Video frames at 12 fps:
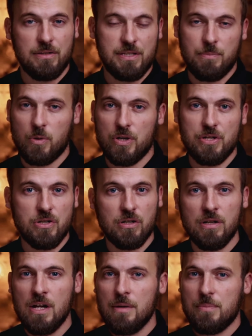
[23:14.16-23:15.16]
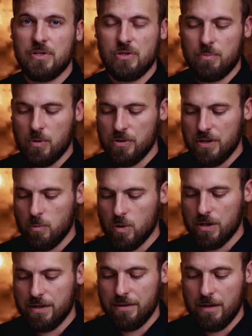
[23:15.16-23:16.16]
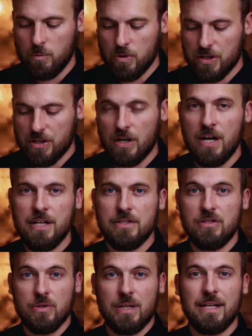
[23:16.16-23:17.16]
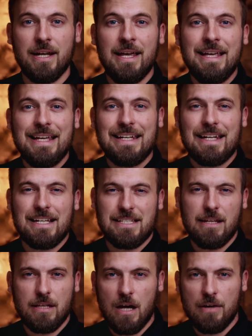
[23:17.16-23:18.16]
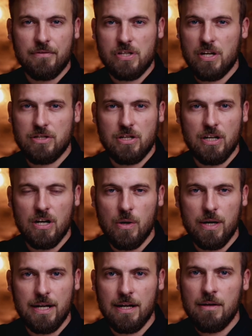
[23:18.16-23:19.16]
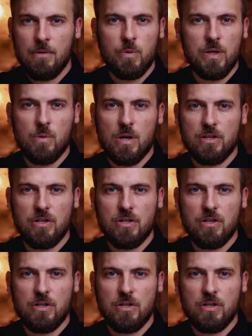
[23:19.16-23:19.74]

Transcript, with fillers: only support Israel, but support the work that we're doing. Guys, get the conversation going. We want